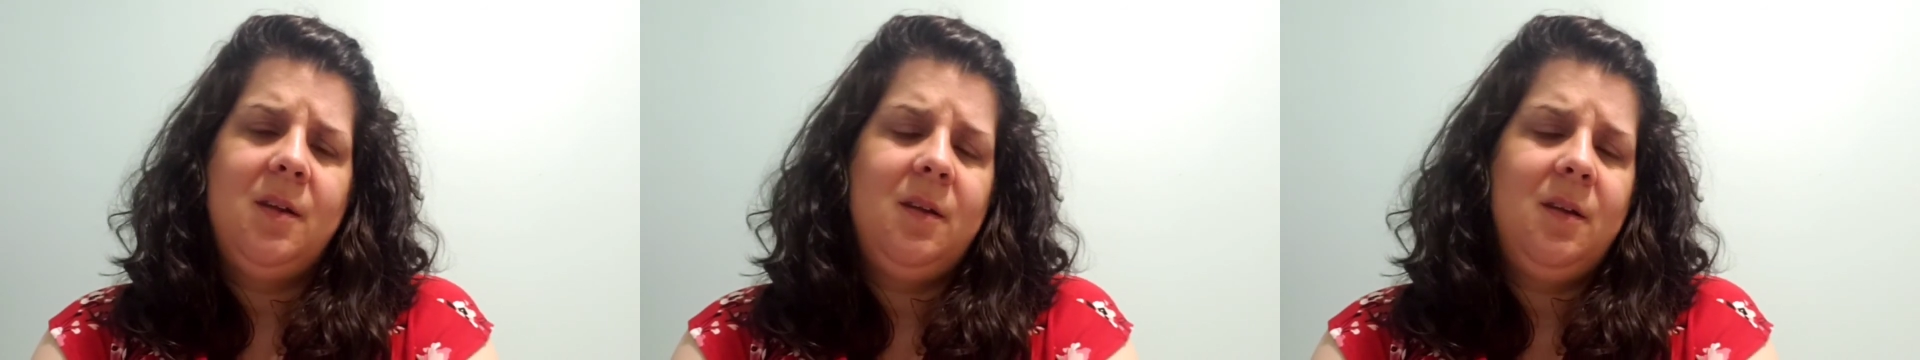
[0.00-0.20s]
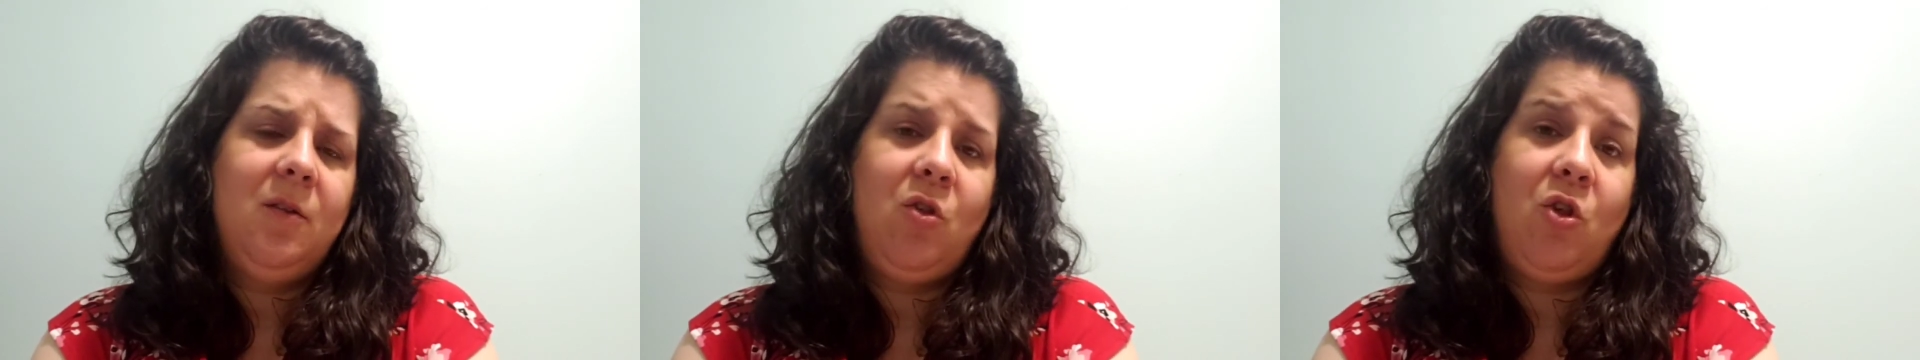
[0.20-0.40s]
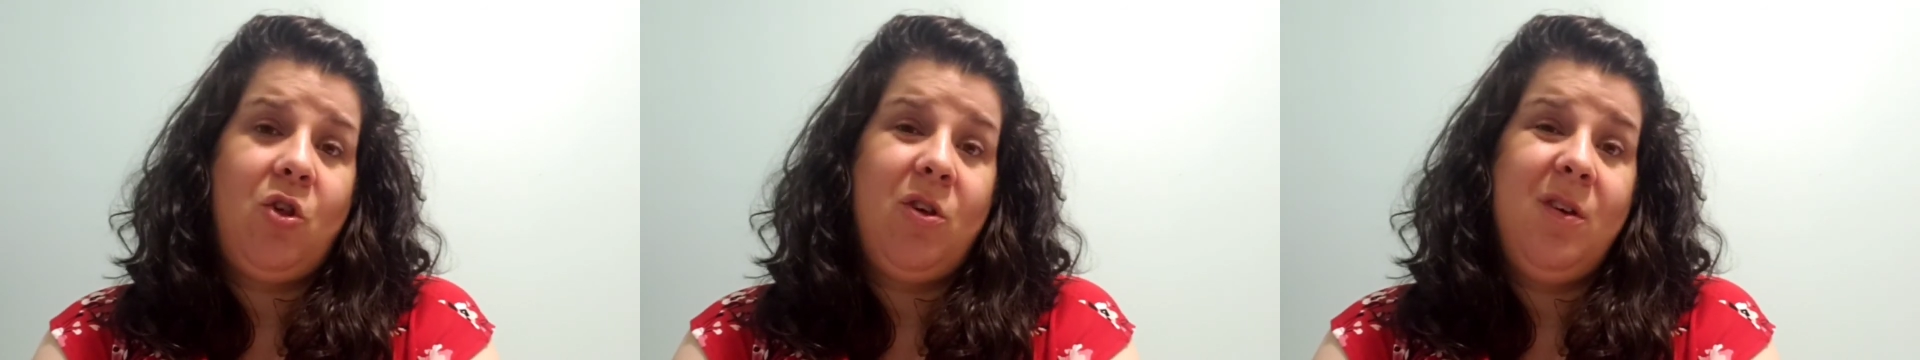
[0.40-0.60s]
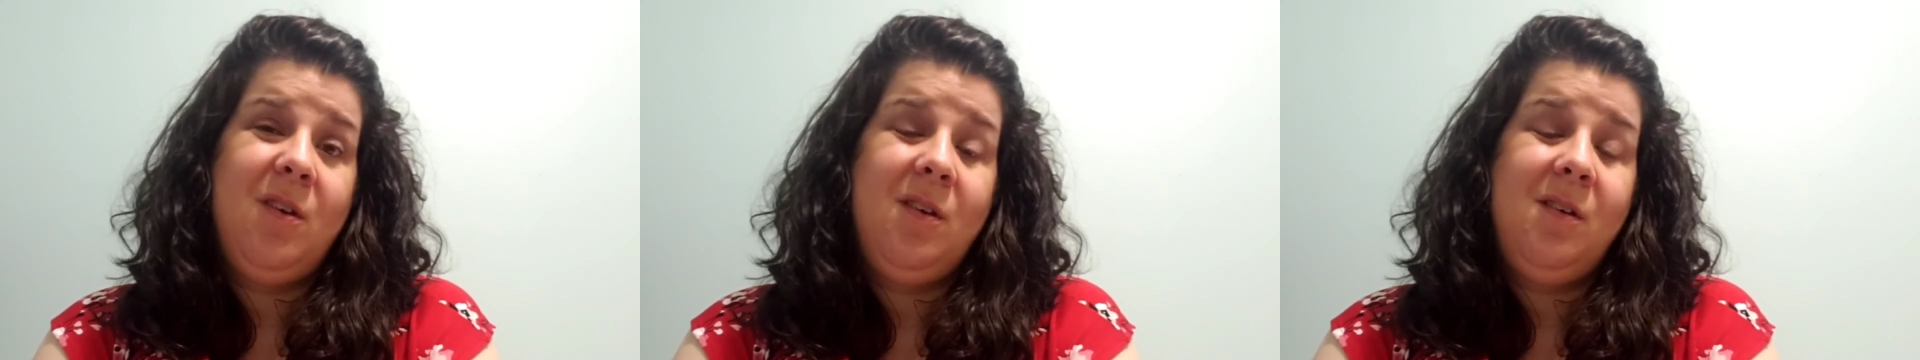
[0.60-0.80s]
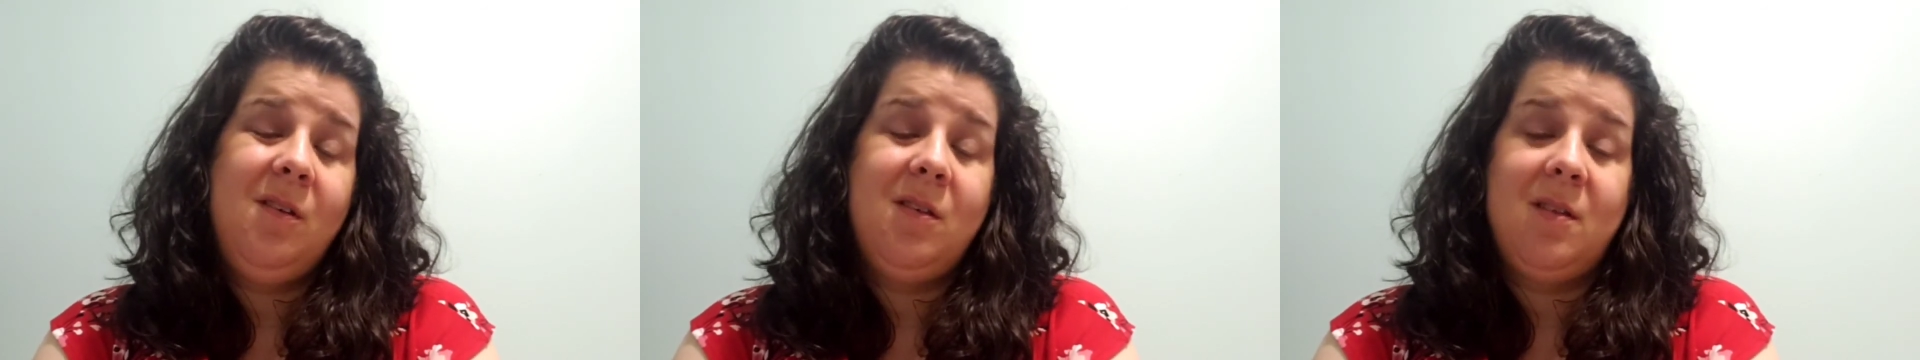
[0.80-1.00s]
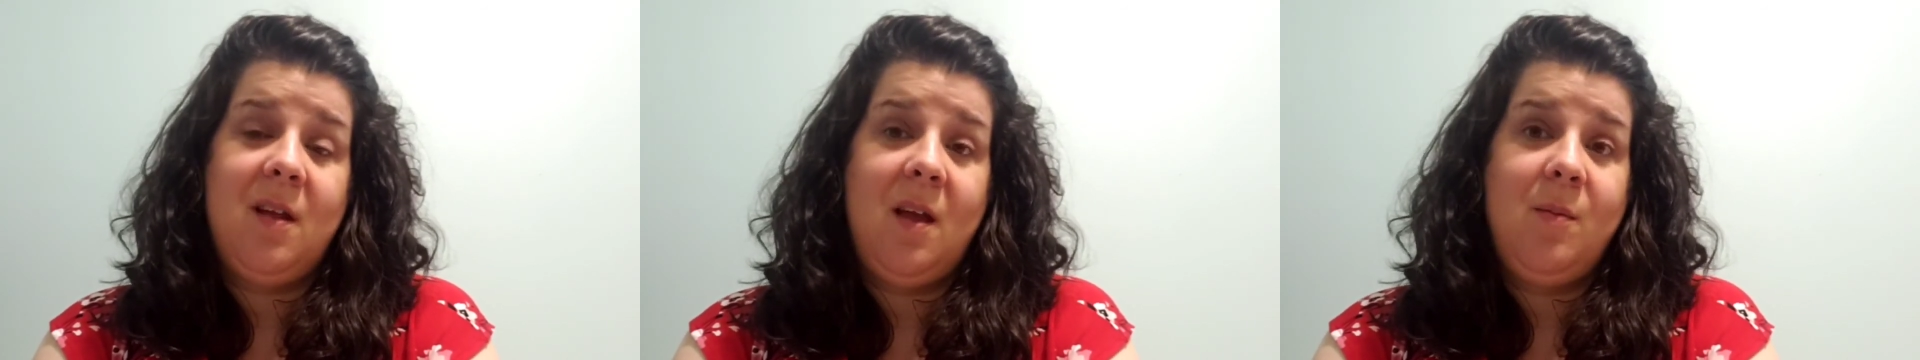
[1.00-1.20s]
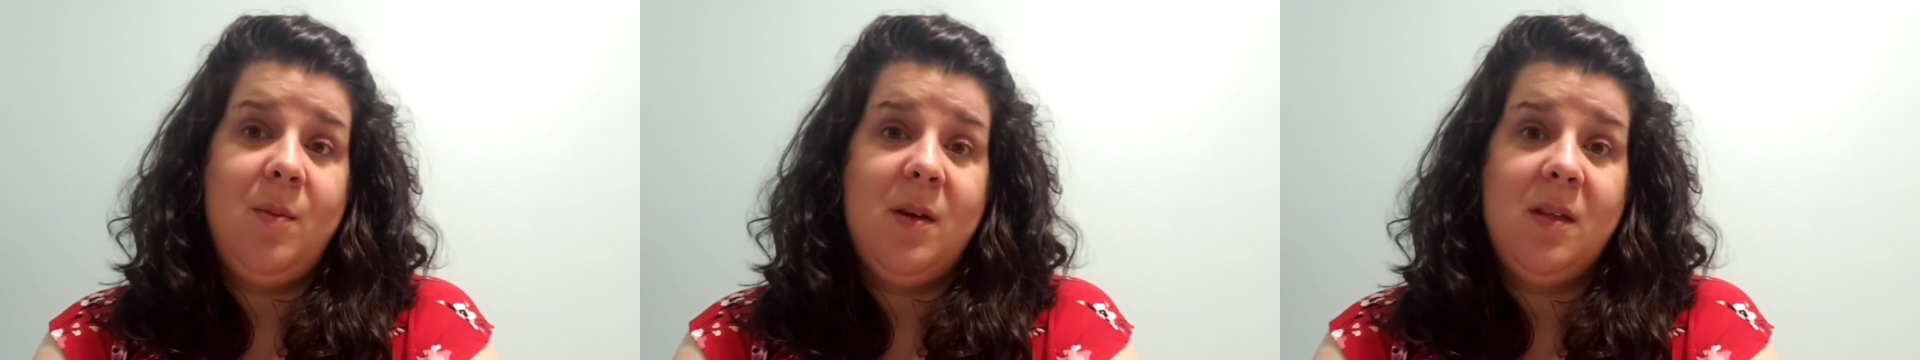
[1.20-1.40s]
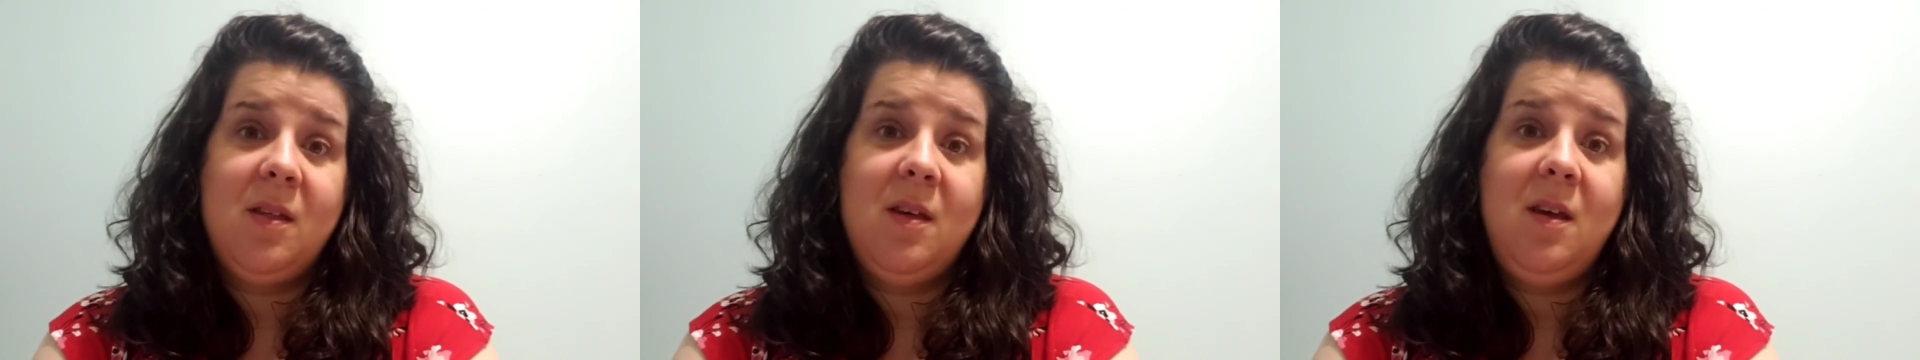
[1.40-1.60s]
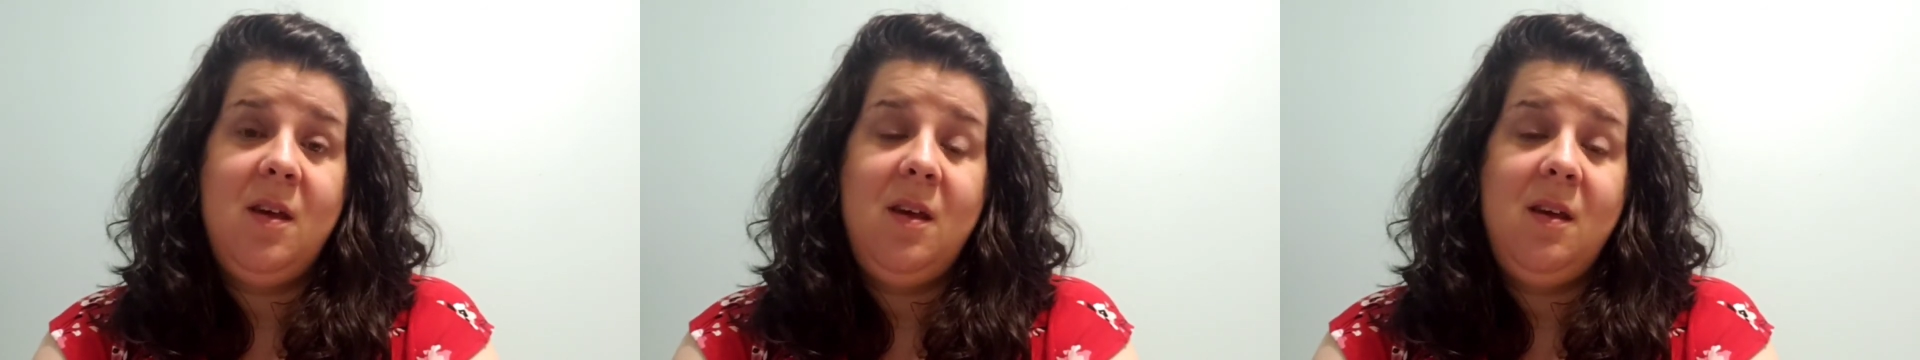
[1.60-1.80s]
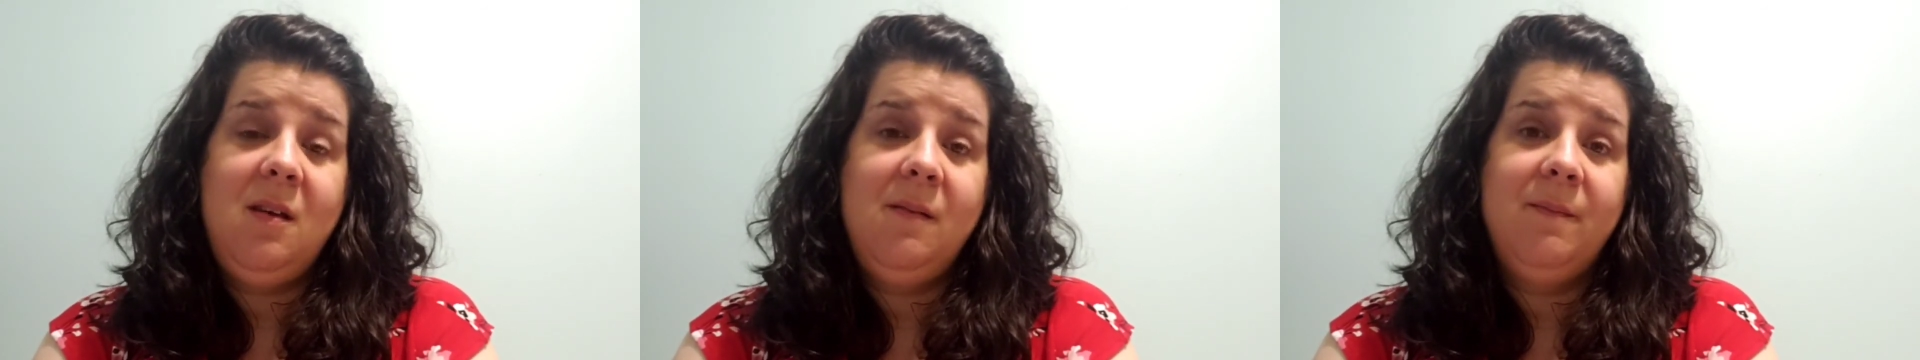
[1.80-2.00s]
Did she stay
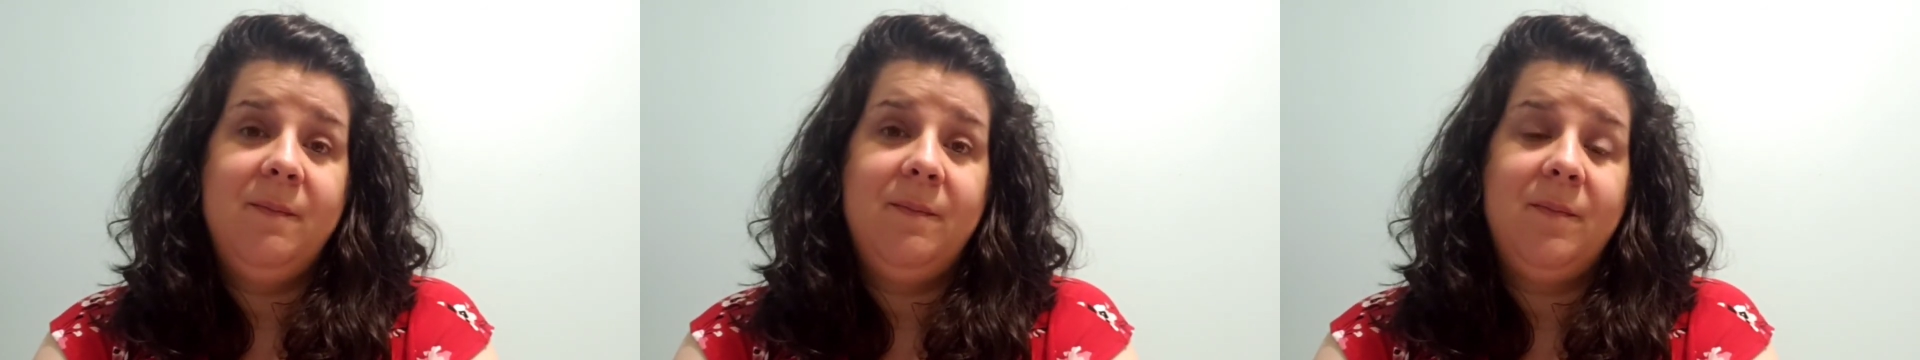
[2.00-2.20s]
busy?